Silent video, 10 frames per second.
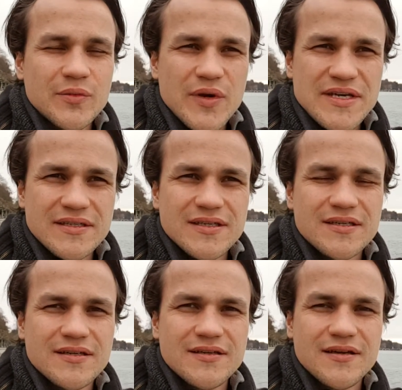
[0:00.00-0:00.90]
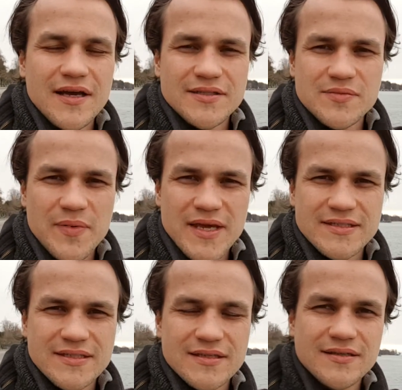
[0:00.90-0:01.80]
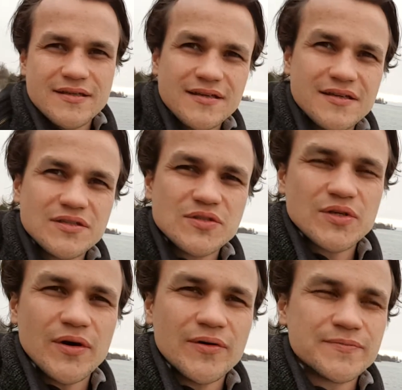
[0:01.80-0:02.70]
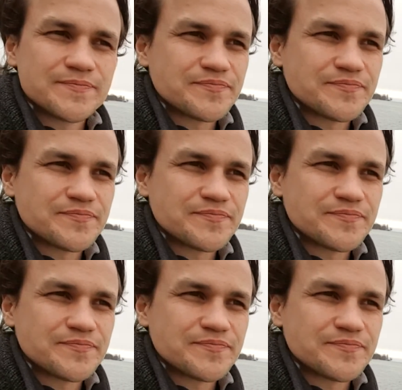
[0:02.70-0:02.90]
wind, and space. So